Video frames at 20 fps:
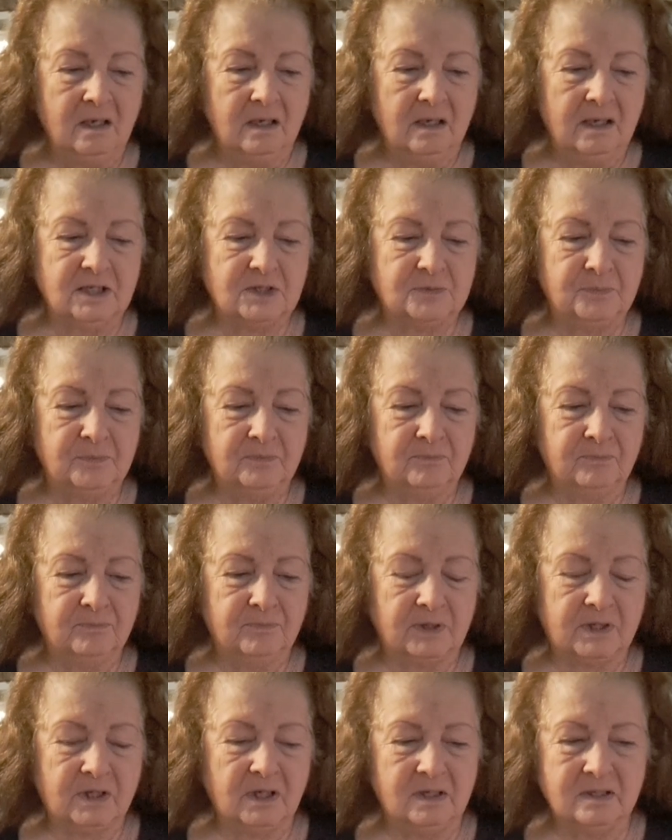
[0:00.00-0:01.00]
is
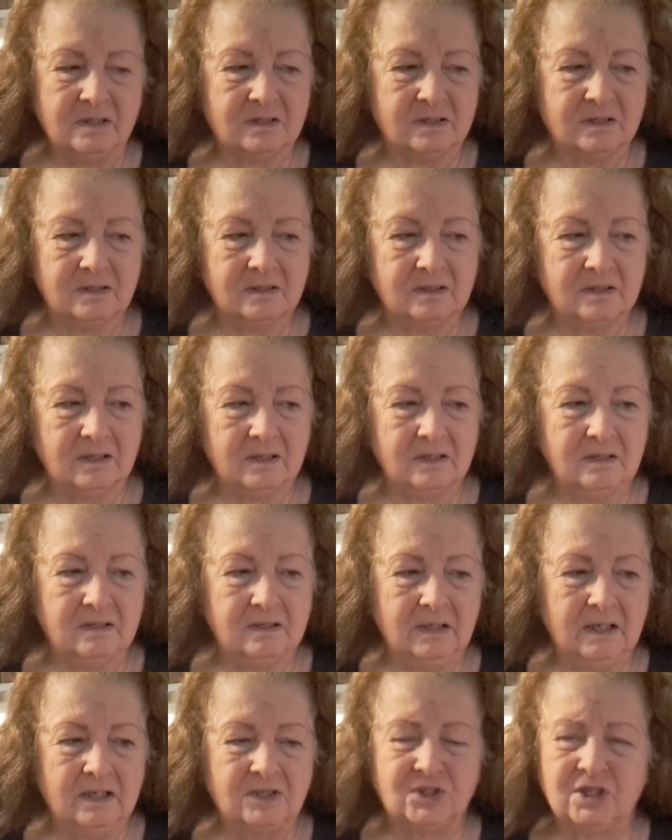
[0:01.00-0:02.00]
because
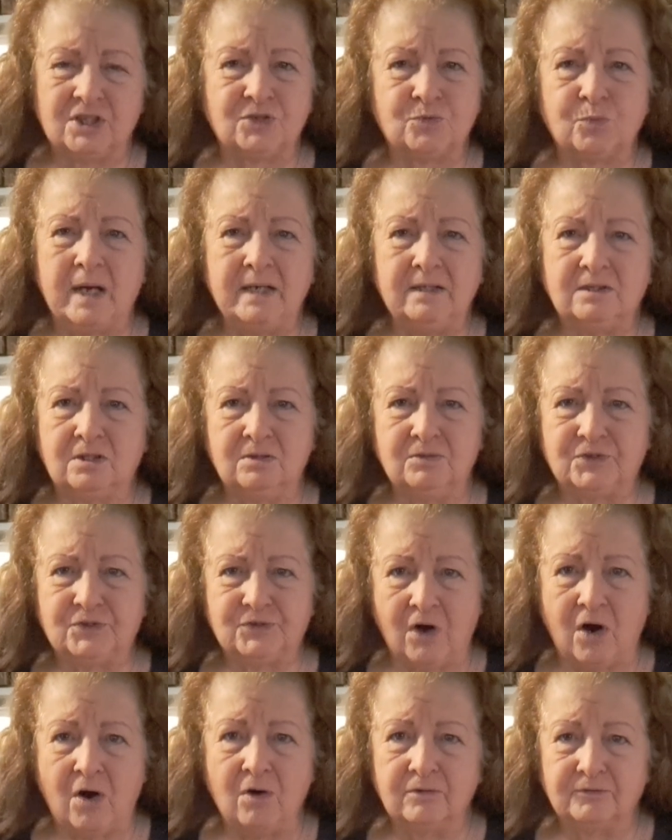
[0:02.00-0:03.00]
it's just way too
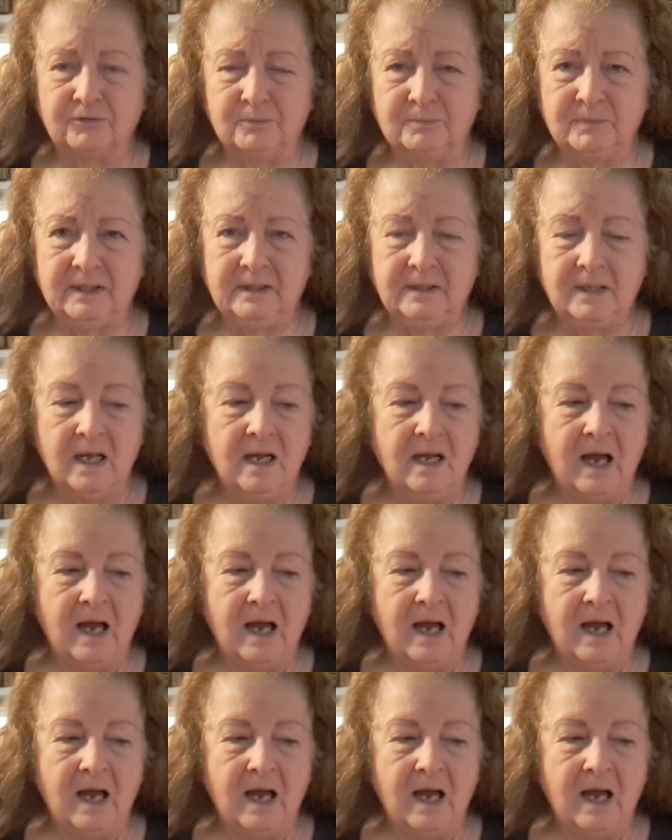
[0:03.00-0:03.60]
strong for me.